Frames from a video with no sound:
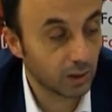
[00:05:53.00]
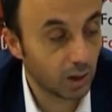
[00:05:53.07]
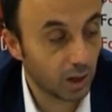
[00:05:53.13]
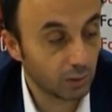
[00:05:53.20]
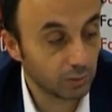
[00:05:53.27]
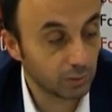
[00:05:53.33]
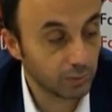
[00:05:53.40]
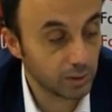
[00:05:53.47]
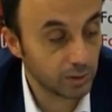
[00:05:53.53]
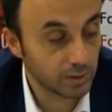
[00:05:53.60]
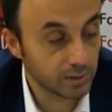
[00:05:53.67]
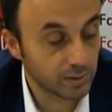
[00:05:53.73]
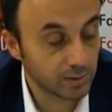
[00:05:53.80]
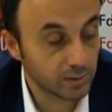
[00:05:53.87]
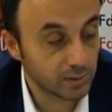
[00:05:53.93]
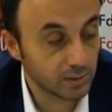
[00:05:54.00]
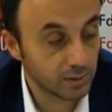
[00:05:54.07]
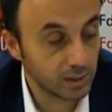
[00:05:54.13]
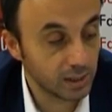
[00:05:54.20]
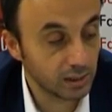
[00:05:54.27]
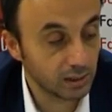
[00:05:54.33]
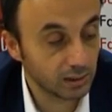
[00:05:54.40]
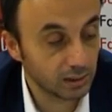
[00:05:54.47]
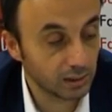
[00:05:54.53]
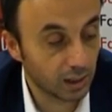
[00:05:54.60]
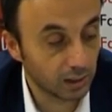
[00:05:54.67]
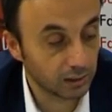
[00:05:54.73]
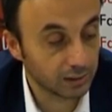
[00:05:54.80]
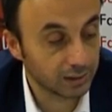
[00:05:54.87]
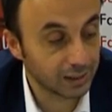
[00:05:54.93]
how do we use this? Single
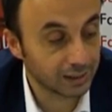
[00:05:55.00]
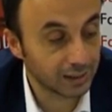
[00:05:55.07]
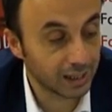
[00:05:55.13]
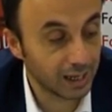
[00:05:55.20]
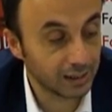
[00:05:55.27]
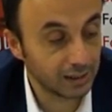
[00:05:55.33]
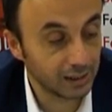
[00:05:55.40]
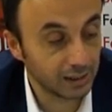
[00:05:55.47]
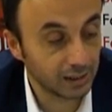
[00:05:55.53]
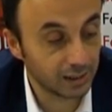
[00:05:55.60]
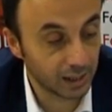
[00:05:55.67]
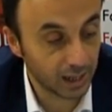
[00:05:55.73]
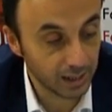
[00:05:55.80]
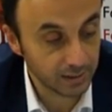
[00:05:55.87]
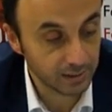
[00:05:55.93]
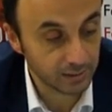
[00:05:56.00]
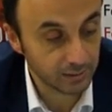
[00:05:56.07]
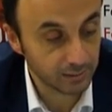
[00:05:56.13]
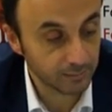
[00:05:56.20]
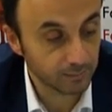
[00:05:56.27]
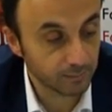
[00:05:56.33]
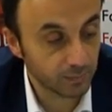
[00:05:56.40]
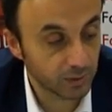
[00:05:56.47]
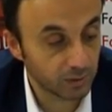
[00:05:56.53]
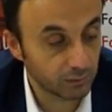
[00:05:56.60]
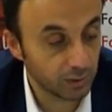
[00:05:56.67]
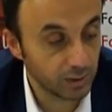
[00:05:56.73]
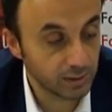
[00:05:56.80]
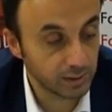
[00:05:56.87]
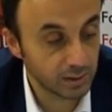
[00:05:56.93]
noun, not ending in s.
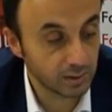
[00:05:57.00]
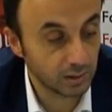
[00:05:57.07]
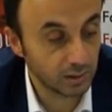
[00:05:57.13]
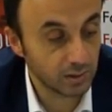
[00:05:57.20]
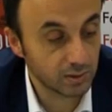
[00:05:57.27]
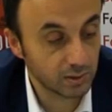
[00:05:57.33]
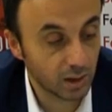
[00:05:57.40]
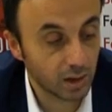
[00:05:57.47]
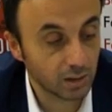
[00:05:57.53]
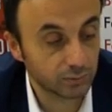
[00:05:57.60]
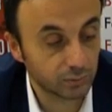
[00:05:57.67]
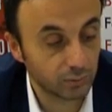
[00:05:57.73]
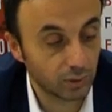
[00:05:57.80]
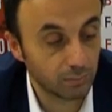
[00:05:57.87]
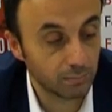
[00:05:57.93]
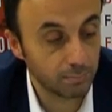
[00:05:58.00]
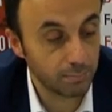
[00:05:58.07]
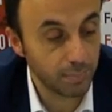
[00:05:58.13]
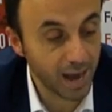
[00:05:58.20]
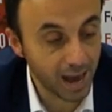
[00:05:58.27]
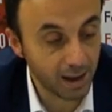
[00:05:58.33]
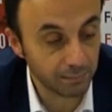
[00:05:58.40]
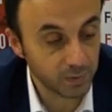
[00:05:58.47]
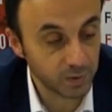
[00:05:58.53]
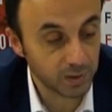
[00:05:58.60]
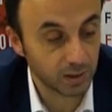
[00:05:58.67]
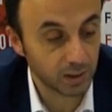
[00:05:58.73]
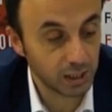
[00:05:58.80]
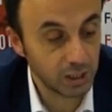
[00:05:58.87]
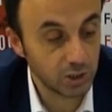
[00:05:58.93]
For instance, the results from
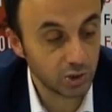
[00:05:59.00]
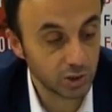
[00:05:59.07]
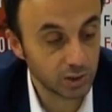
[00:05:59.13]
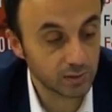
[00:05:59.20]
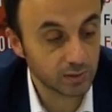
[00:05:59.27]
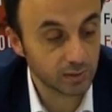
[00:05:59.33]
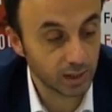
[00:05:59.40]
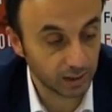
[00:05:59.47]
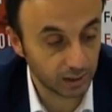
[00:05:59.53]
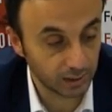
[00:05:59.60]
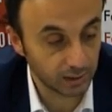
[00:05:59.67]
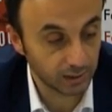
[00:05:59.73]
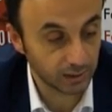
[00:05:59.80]
Ben's initial study.